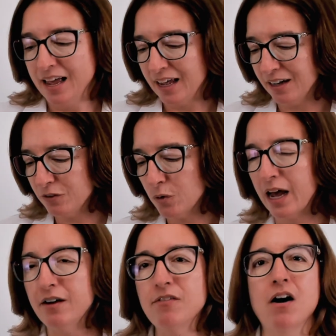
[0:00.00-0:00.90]
And if you
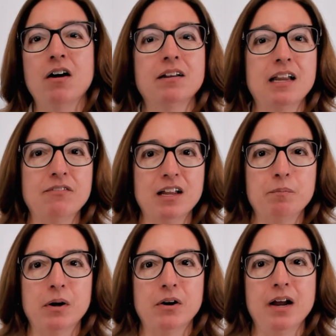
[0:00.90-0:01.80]
have our Level Up
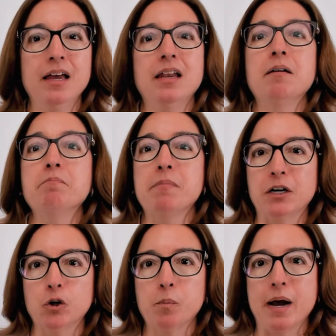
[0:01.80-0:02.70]
RN
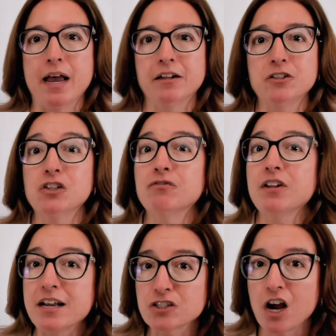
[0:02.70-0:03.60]
microbiology
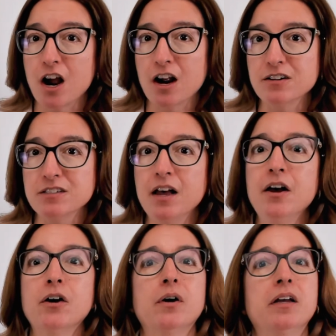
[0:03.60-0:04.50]
flashcards,
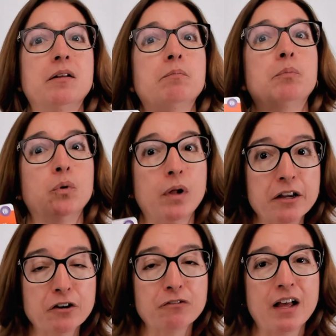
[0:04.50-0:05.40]
go ahead and pull out
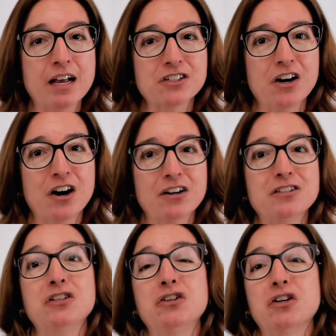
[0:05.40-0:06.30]
your flashcards
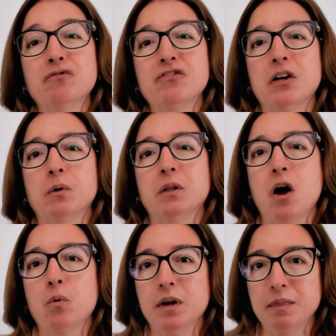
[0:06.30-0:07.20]
so you can follow
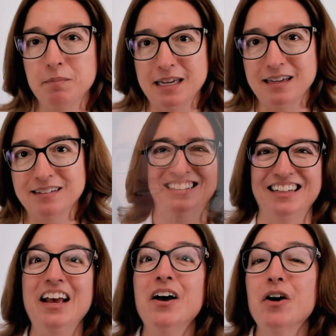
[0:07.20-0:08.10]
along with me.
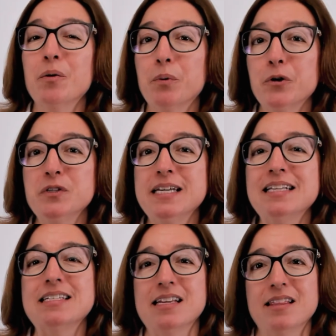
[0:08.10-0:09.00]
Protein
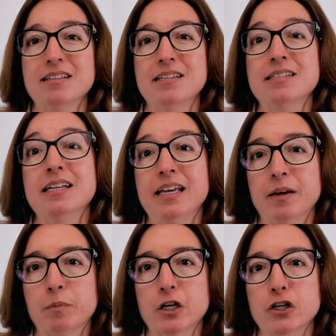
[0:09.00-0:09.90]
synthesis
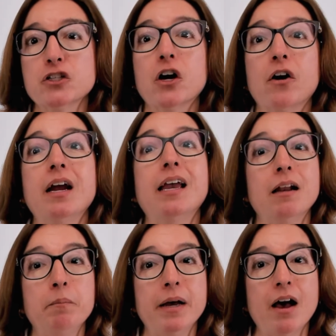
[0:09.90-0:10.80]
inhibitors are
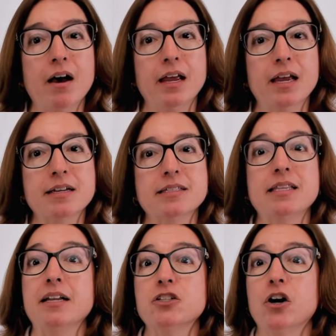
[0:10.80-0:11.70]
antibiotics
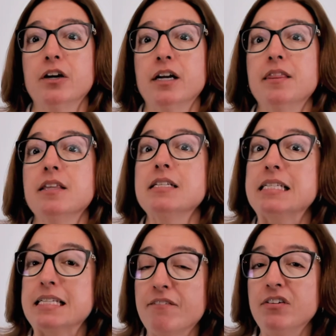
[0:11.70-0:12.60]
that target the
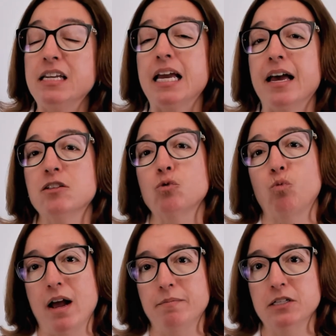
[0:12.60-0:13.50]
70S
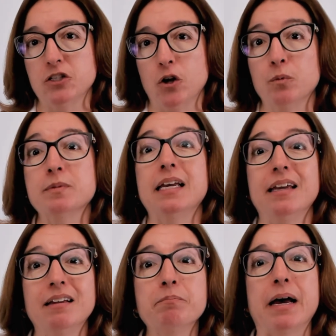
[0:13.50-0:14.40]
ribosomes
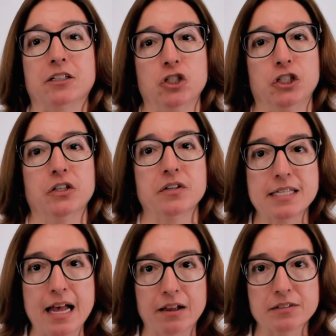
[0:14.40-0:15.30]
in bacterial
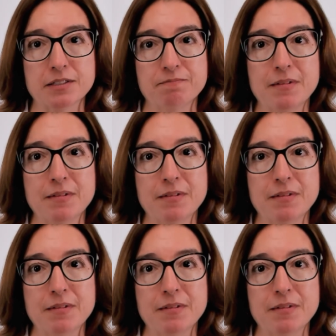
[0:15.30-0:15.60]
cells.